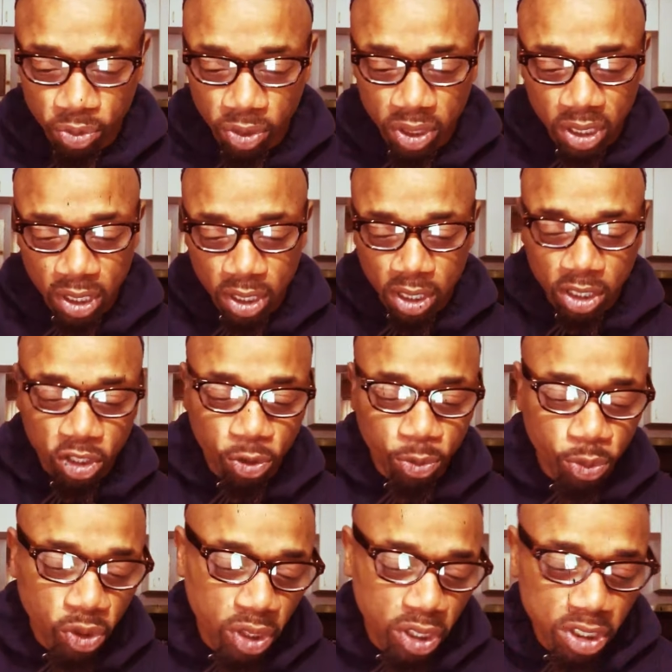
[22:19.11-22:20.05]
But the
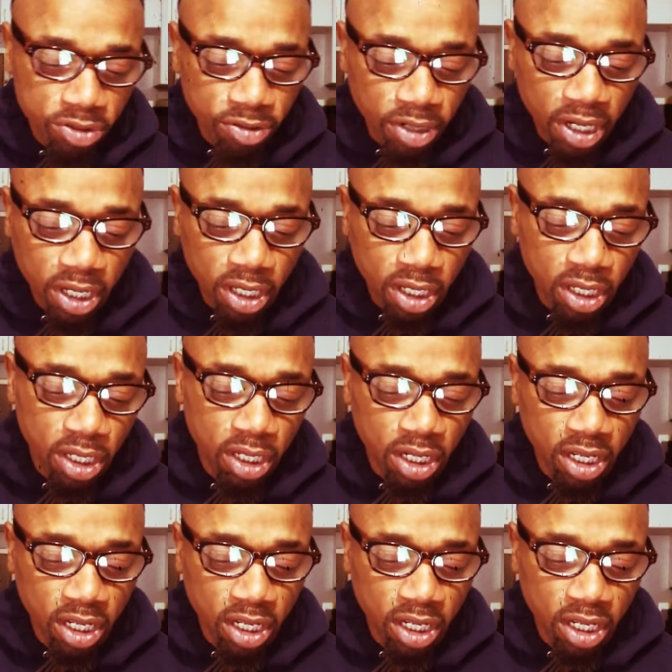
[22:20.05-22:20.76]
book is right here,